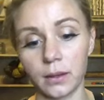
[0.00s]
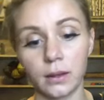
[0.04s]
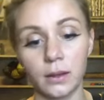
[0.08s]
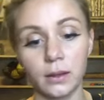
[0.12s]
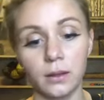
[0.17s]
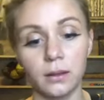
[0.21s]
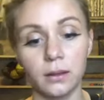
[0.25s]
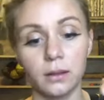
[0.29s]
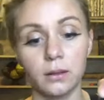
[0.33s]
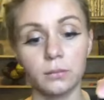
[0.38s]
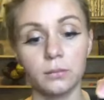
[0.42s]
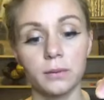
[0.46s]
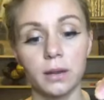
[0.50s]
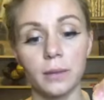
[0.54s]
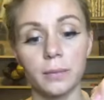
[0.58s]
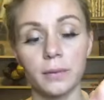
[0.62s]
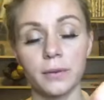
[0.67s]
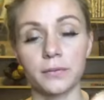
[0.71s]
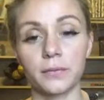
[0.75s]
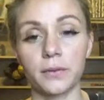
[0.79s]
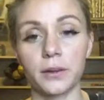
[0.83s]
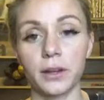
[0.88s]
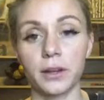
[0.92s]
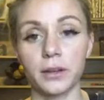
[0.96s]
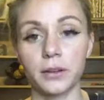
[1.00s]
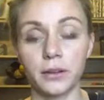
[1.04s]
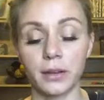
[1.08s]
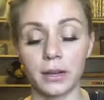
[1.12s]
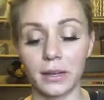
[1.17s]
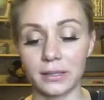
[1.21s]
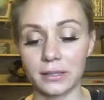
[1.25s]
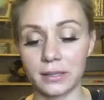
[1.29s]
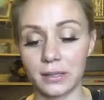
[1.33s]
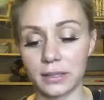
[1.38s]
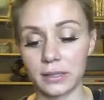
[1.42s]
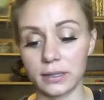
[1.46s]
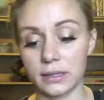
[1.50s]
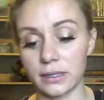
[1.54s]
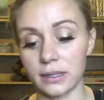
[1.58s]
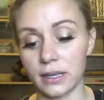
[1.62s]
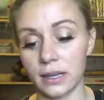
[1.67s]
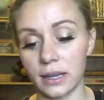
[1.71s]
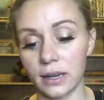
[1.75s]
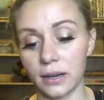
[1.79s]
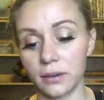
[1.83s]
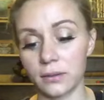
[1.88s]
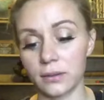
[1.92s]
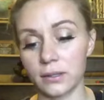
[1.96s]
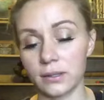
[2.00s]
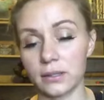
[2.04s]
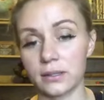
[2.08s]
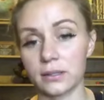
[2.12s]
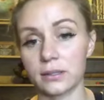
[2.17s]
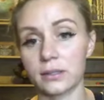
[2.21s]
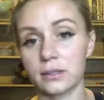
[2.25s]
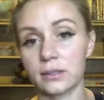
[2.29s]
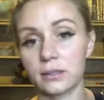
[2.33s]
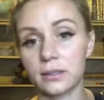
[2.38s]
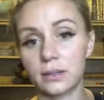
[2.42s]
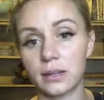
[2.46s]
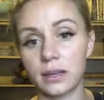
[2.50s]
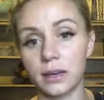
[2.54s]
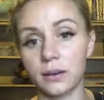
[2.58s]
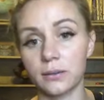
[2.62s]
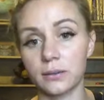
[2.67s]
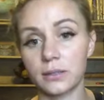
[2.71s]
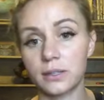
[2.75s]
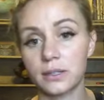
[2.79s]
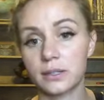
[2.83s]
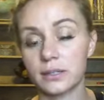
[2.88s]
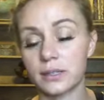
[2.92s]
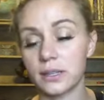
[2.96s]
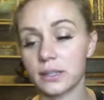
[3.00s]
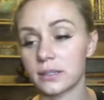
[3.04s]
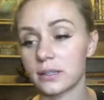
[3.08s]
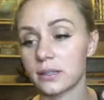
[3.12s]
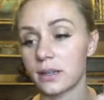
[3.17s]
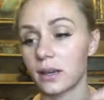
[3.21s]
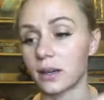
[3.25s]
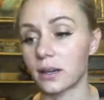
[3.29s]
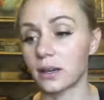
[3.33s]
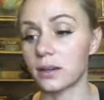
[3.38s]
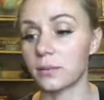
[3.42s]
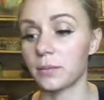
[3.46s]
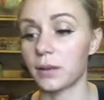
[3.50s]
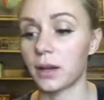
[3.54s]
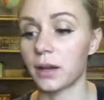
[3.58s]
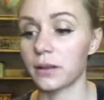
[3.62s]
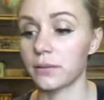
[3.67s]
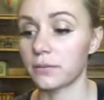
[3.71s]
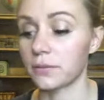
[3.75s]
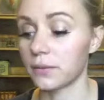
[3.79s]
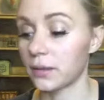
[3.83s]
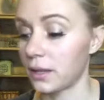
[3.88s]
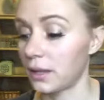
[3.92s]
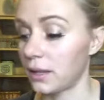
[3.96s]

And I'll rub it for you, and you guys can see how it just does not come off.